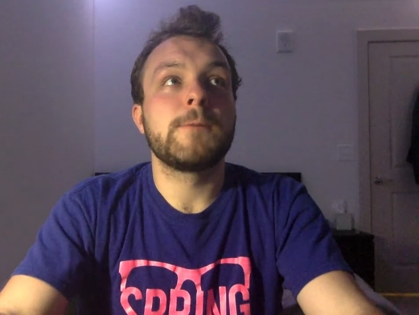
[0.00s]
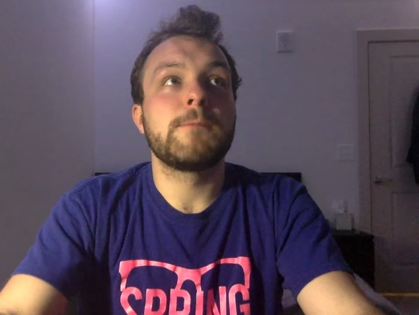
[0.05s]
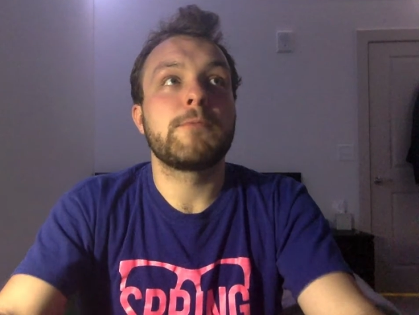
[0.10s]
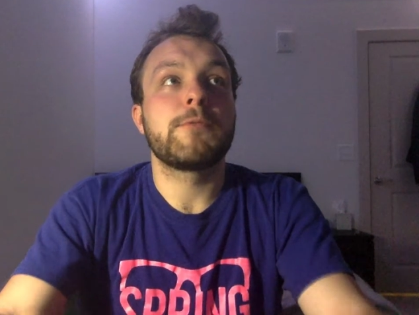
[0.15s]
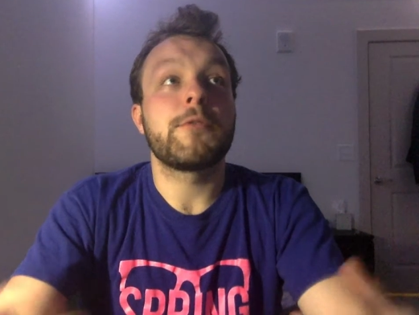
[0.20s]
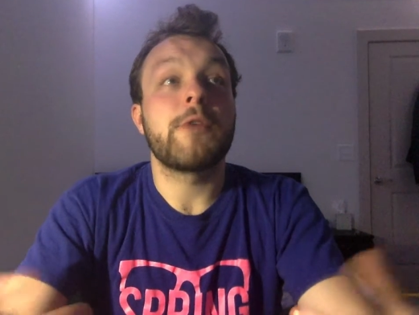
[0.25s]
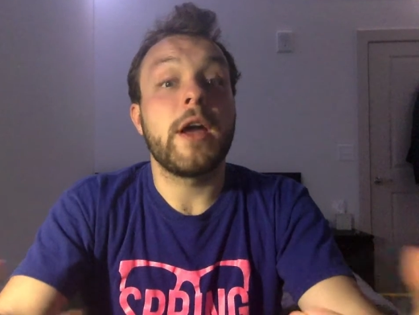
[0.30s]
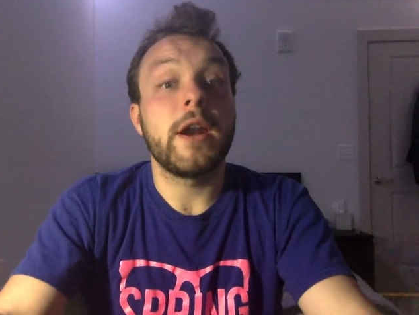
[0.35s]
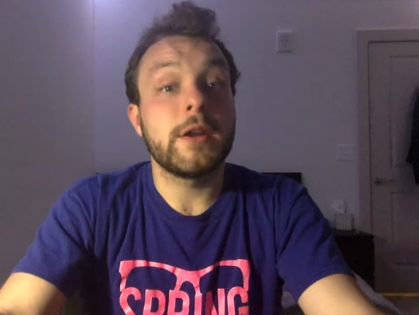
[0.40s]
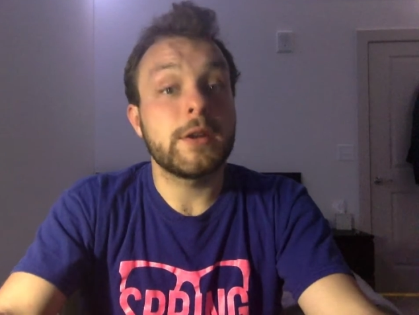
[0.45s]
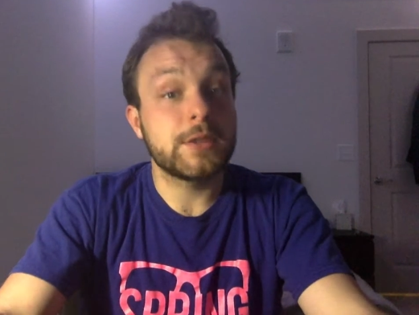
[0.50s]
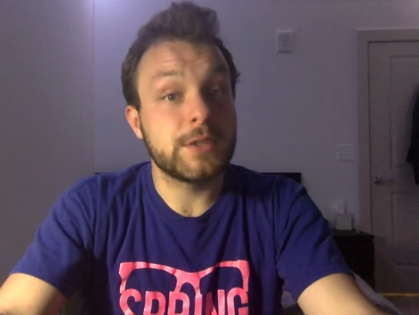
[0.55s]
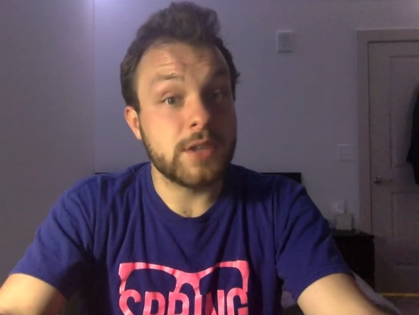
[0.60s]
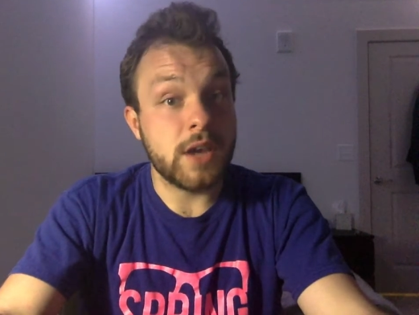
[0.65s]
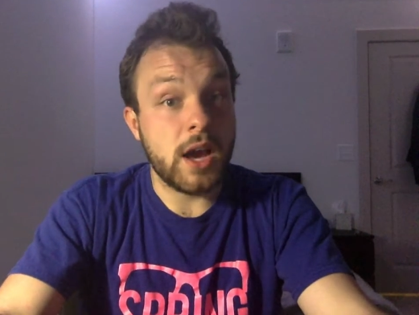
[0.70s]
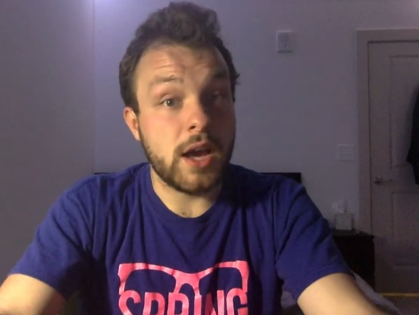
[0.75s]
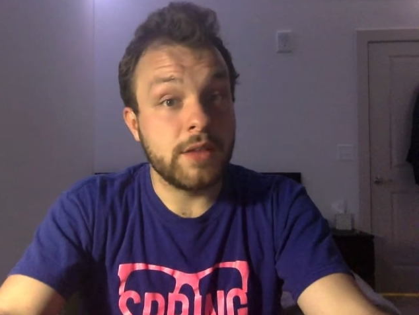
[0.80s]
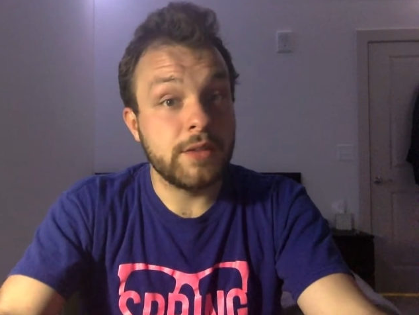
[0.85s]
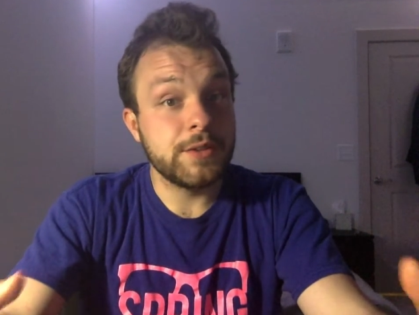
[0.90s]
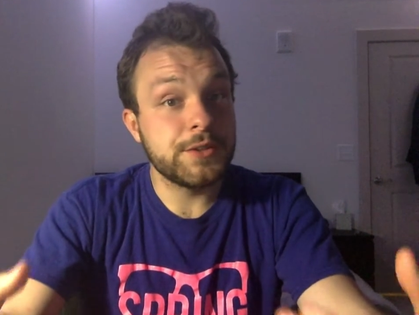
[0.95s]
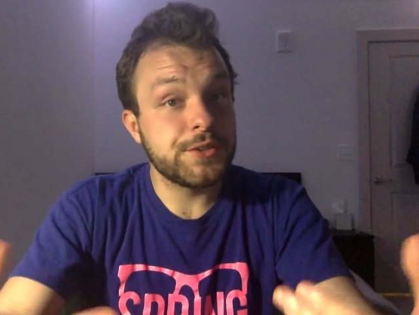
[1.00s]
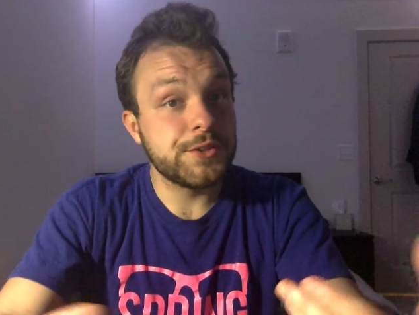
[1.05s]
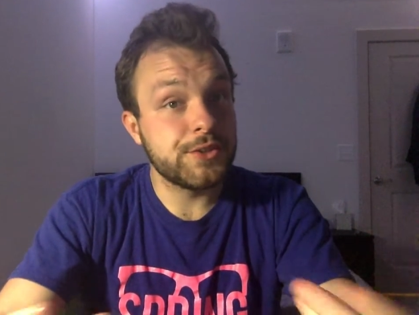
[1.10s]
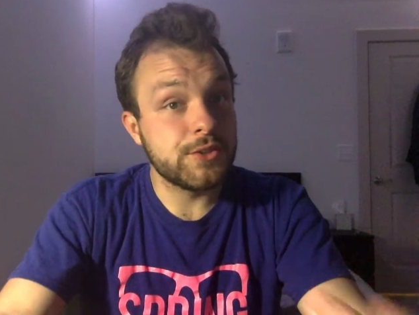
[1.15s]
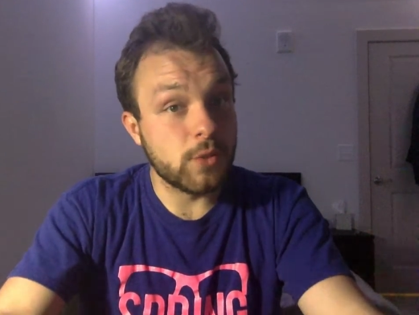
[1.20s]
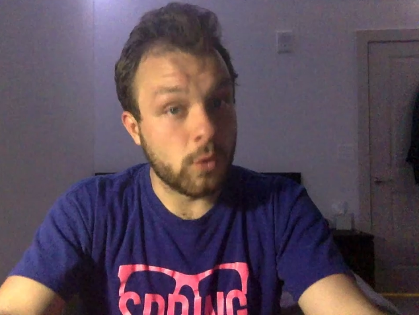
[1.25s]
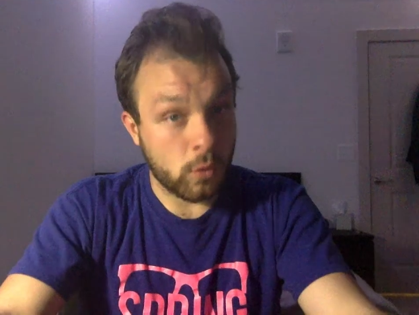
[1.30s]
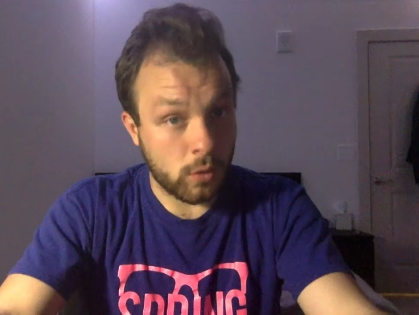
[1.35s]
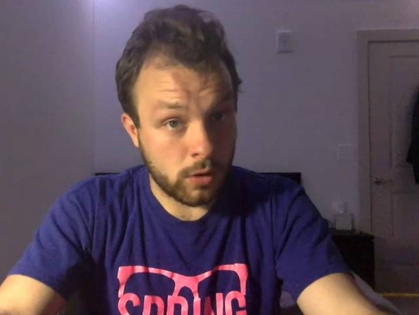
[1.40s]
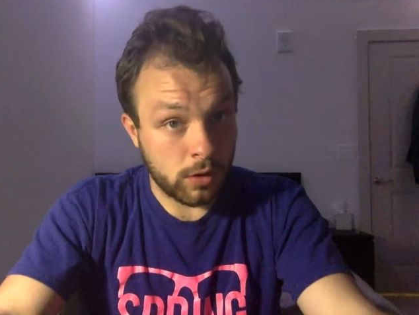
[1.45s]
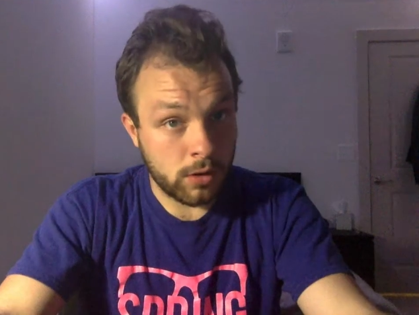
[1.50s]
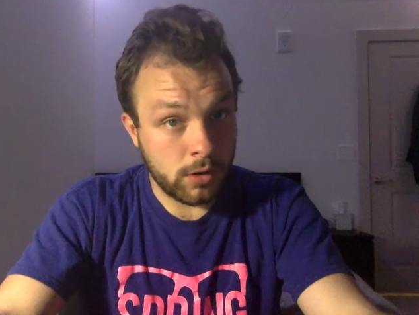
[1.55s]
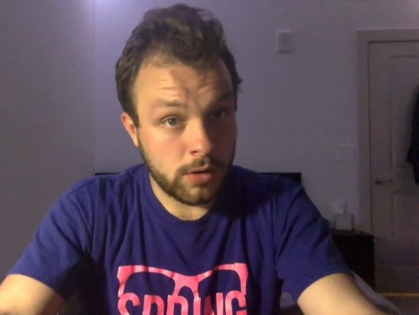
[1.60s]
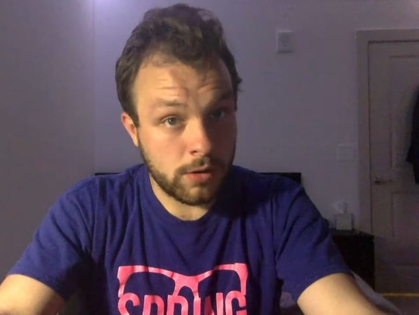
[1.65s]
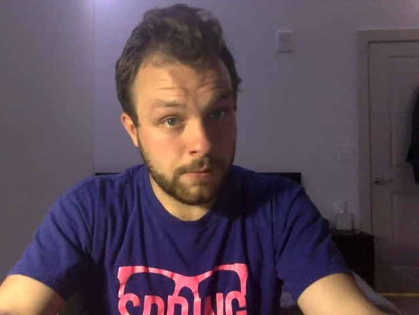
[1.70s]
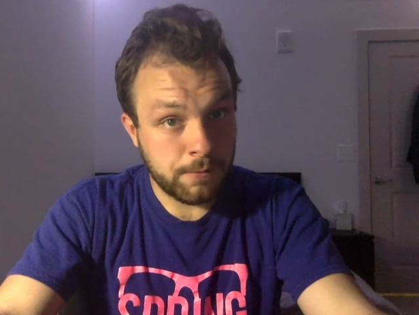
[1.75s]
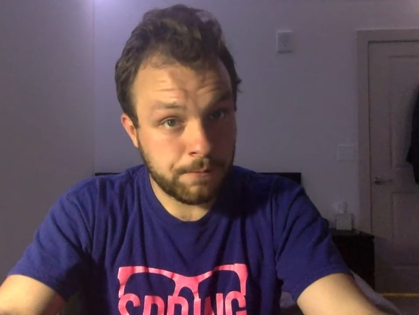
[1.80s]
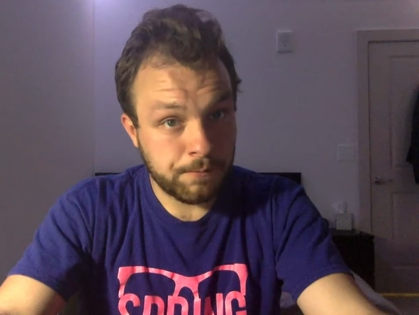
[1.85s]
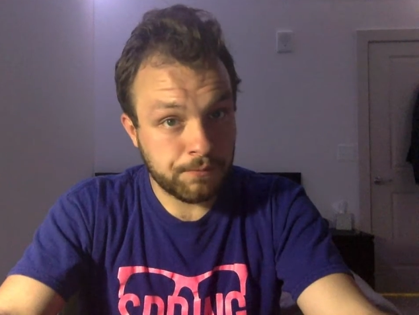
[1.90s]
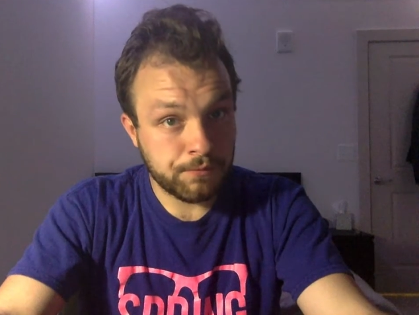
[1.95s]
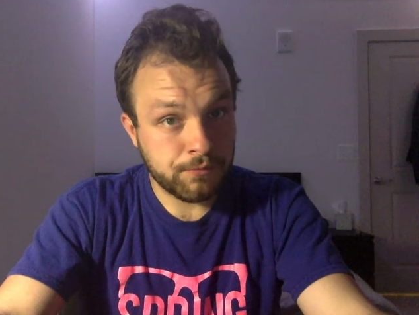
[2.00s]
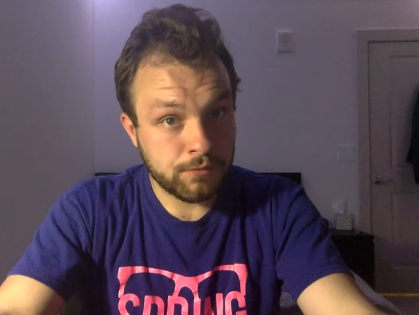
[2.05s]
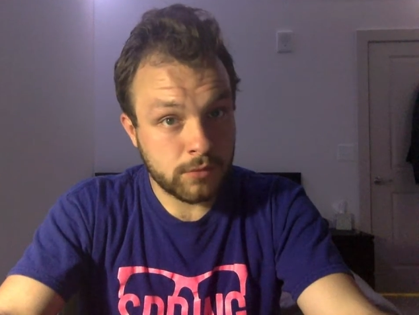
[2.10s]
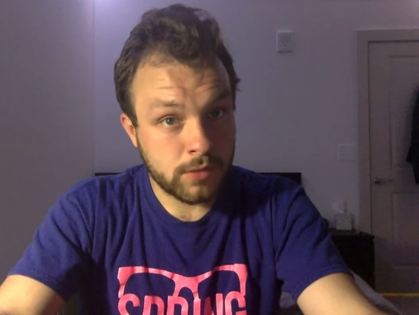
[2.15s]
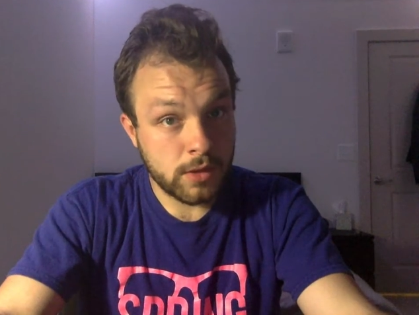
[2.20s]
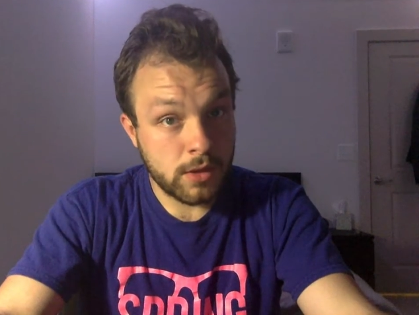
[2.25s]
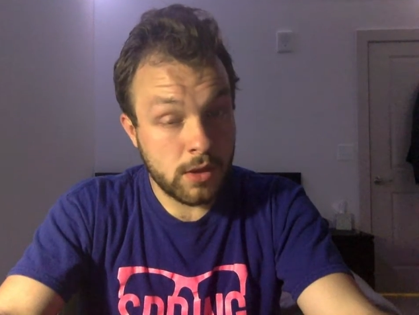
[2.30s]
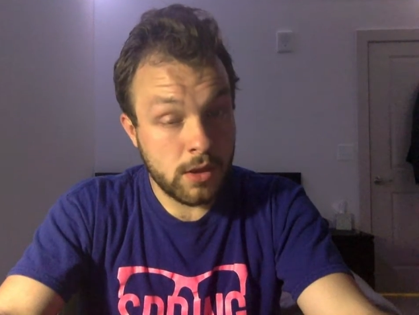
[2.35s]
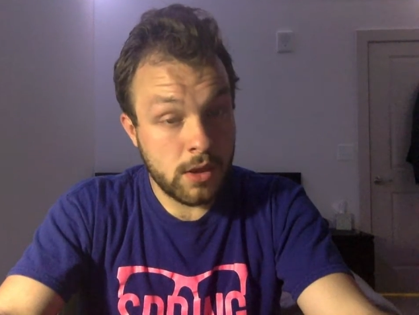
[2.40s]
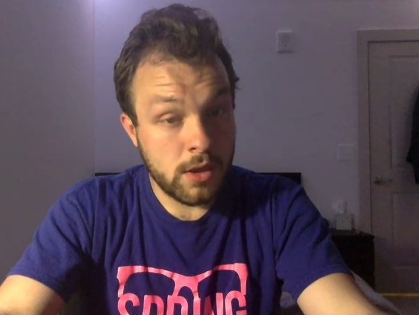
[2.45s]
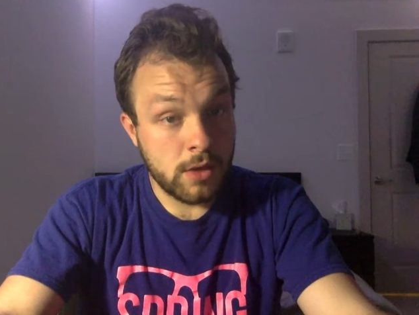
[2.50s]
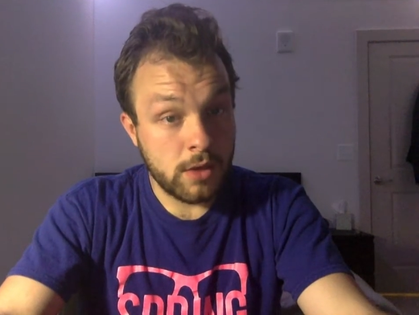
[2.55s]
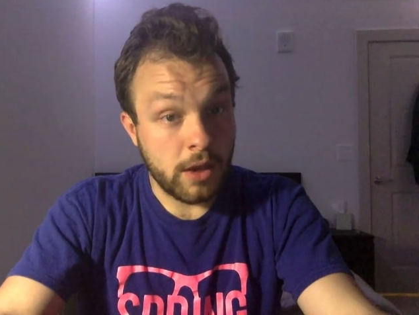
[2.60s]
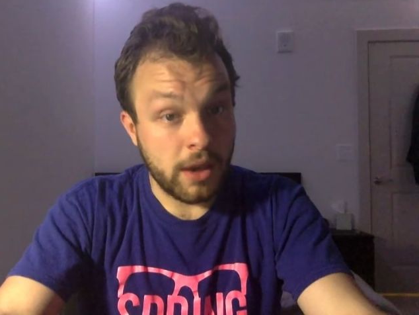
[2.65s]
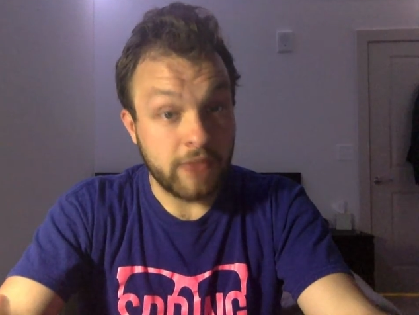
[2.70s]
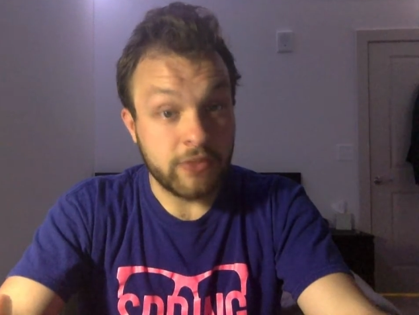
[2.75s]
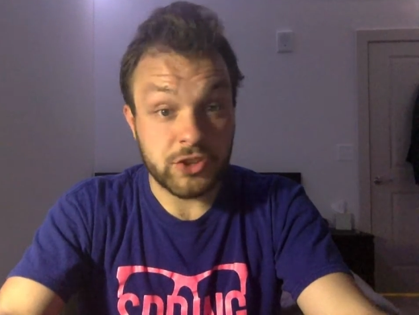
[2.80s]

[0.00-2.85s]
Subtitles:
products on the store. I